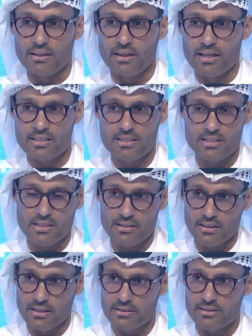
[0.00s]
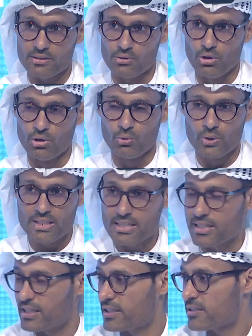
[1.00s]
As it always
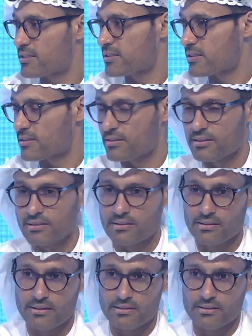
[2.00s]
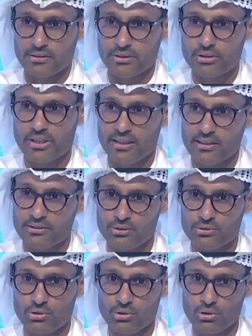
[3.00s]
says, you cannot
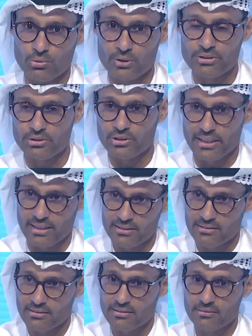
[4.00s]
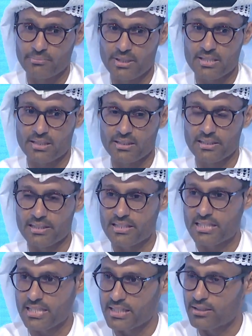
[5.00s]
control what you cannot basically
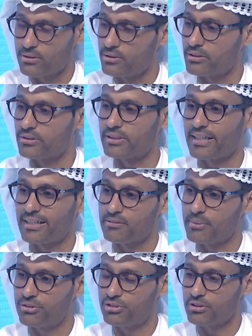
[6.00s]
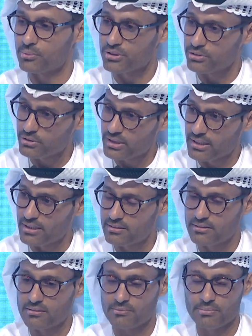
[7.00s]
see, or you cannot measure what you cannot
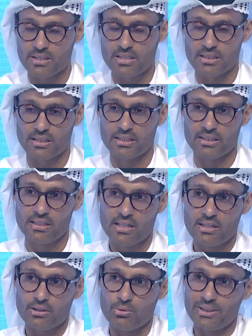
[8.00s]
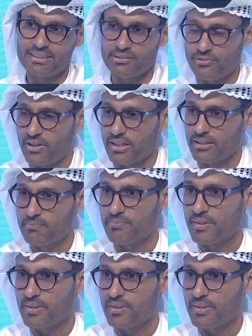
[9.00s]
basically quantify.